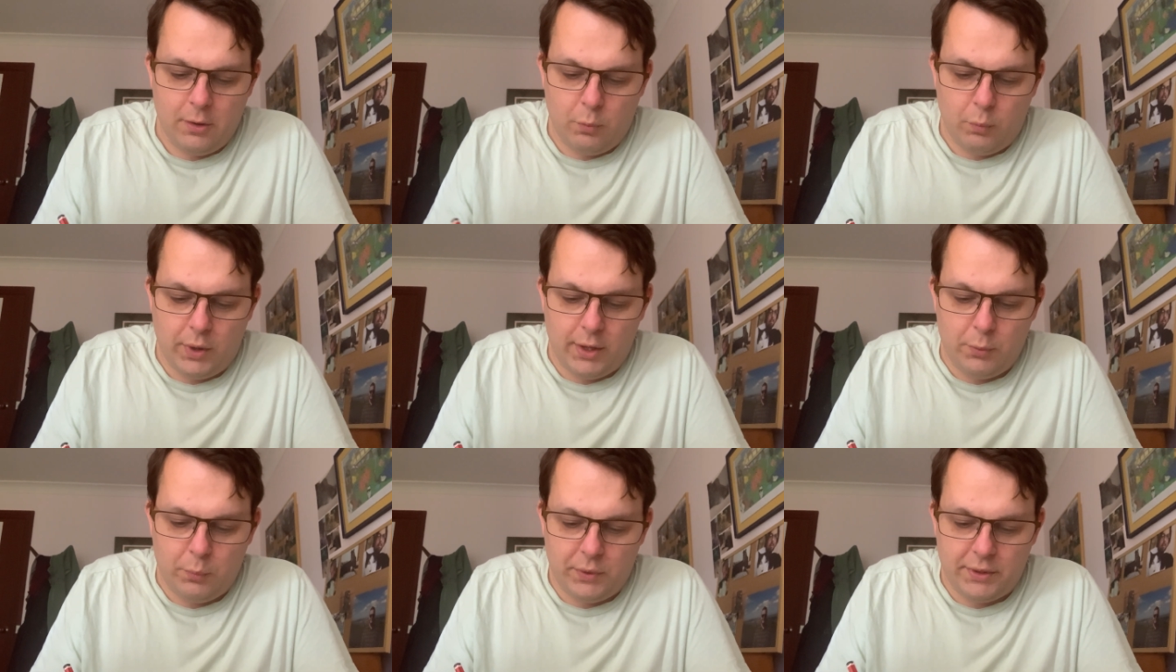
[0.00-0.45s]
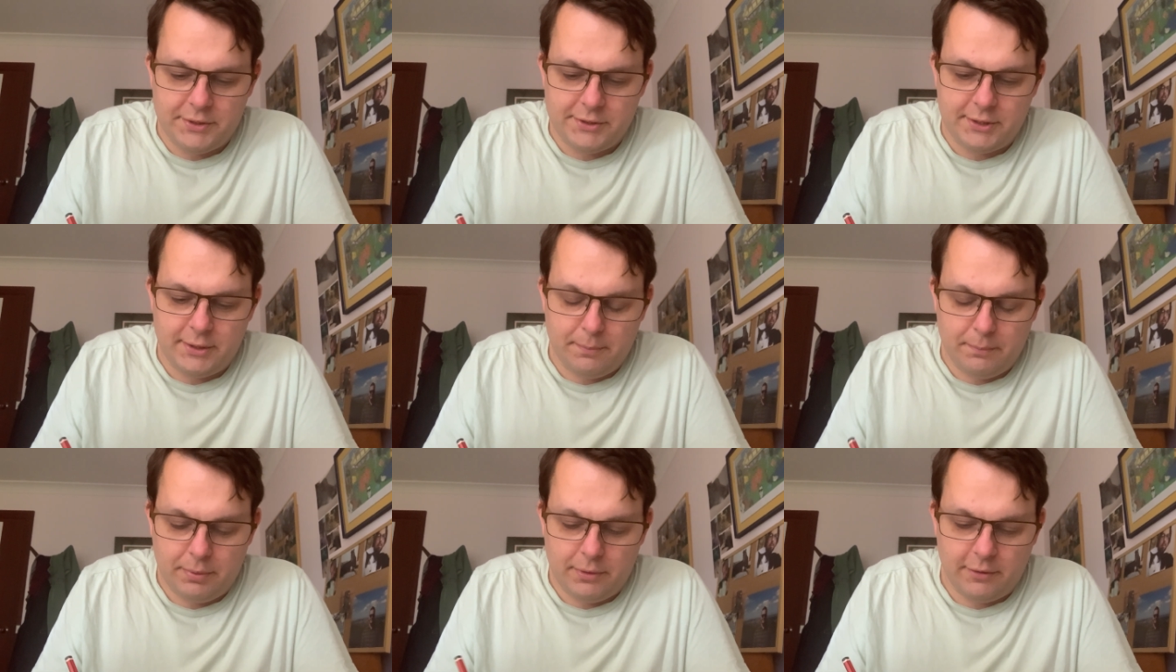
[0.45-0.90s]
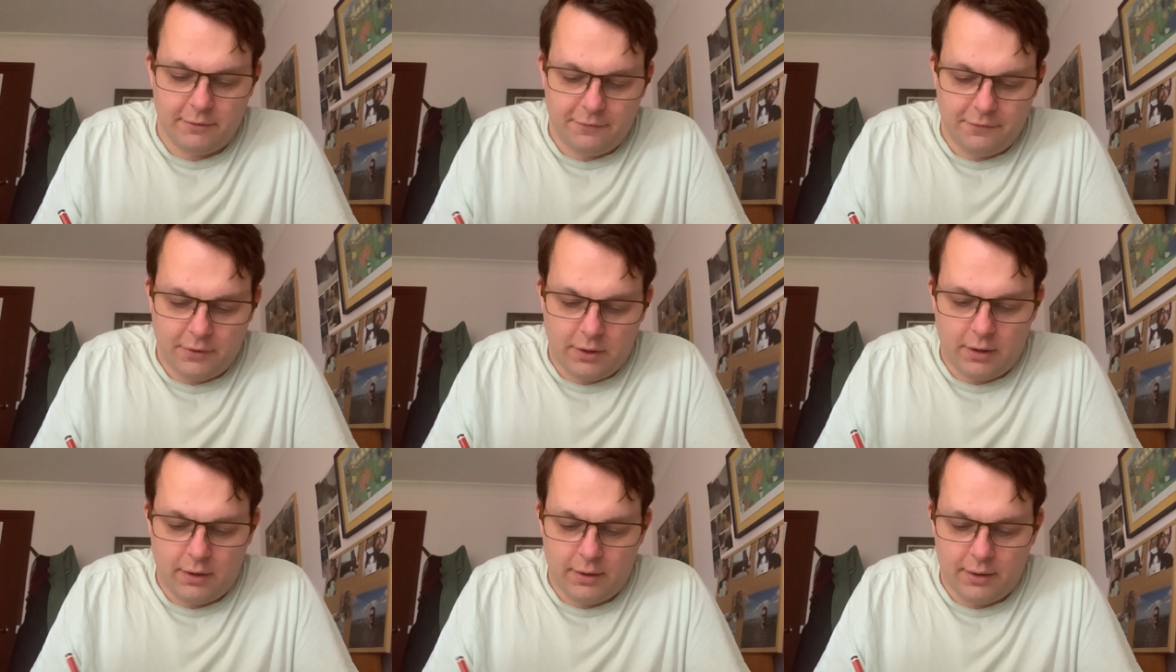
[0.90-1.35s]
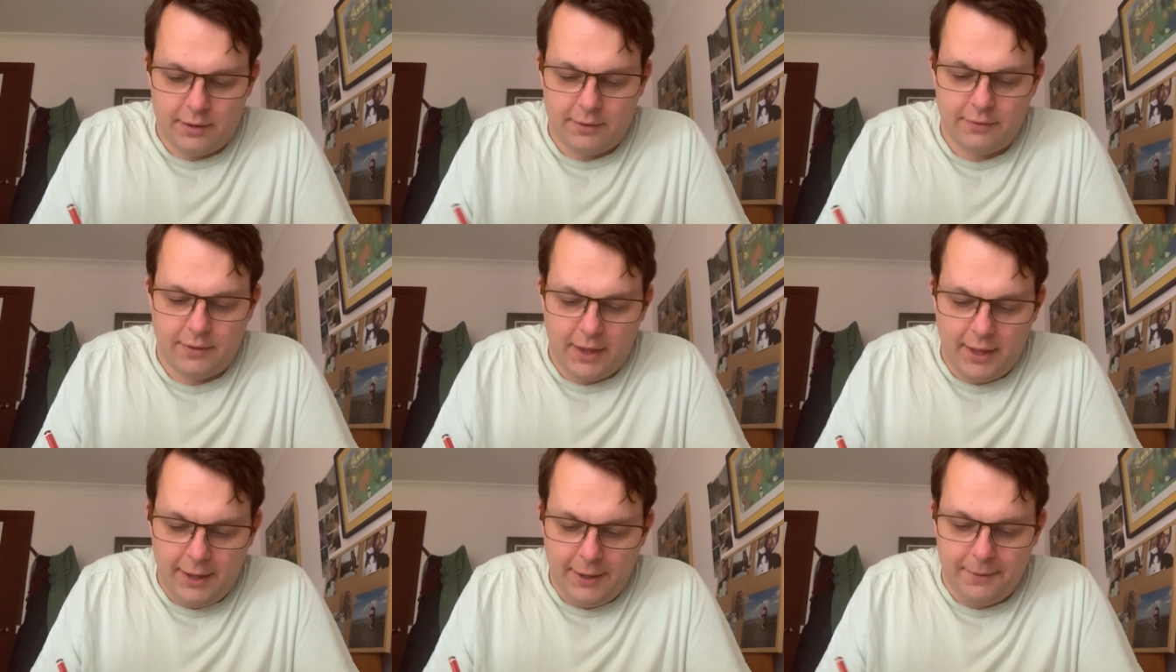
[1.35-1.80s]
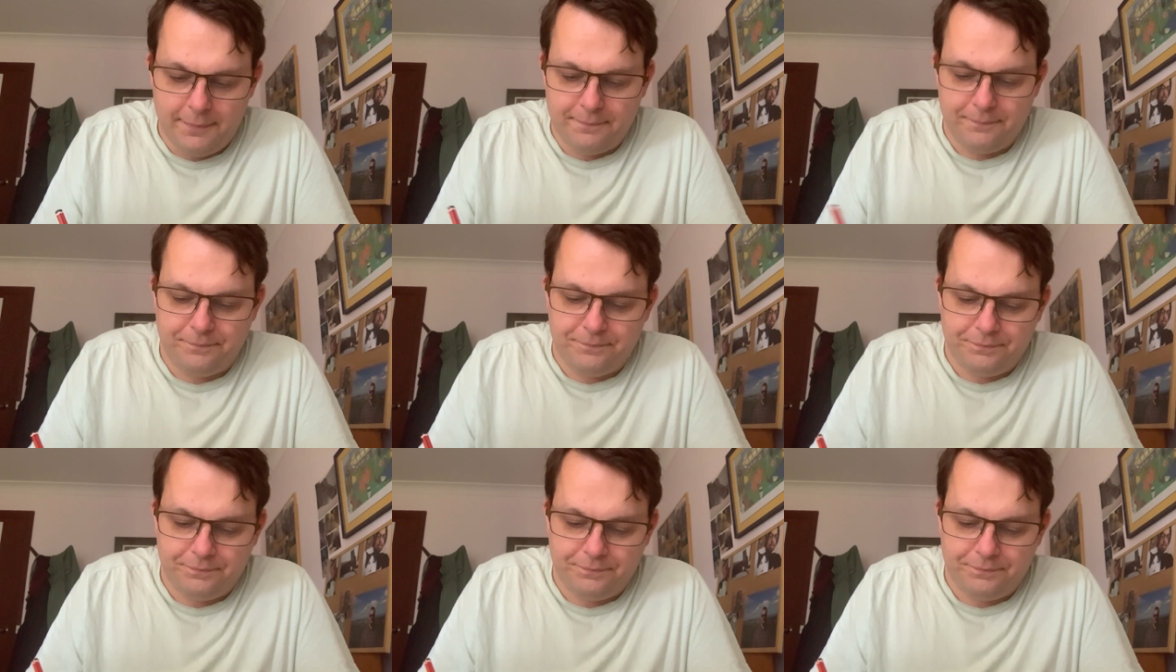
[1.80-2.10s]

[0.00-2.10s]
When we simplify that